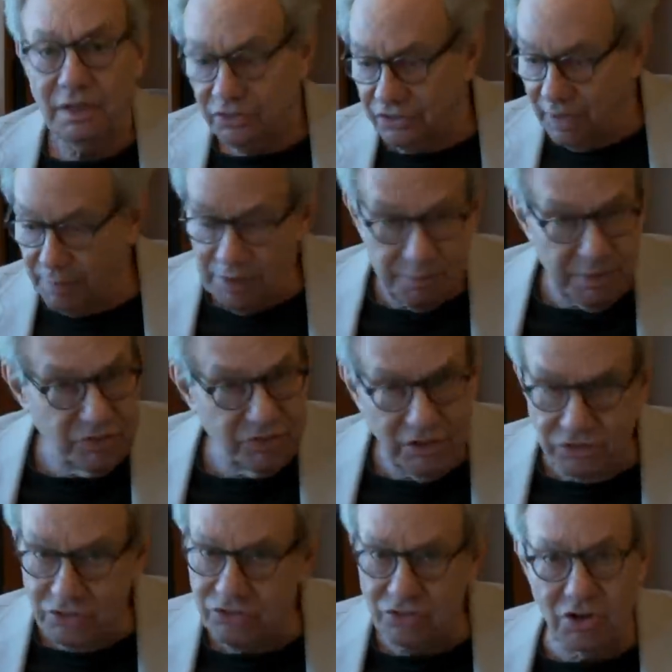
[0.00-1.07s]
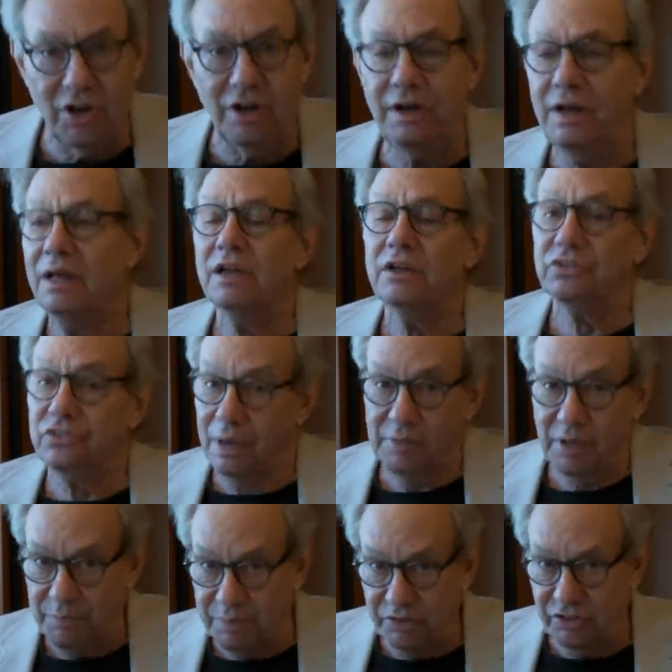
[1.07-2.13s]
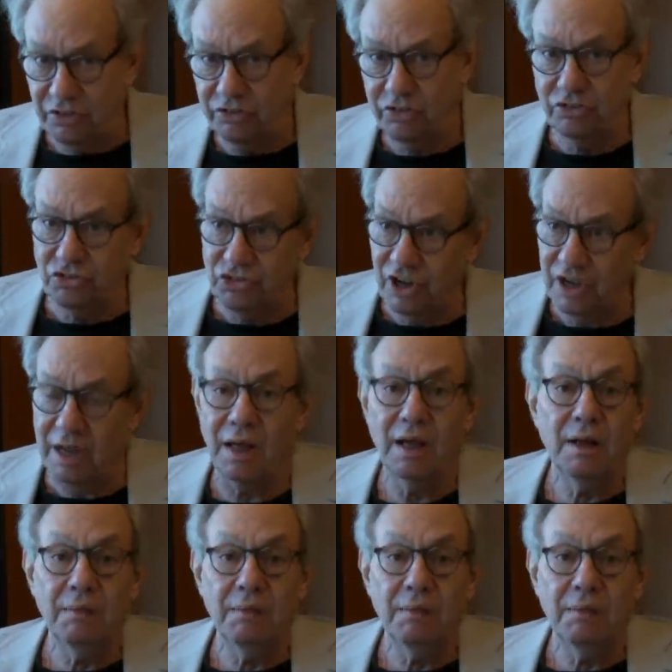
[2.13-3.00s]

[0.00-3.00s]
Some of the business is good, some of the business is shitty.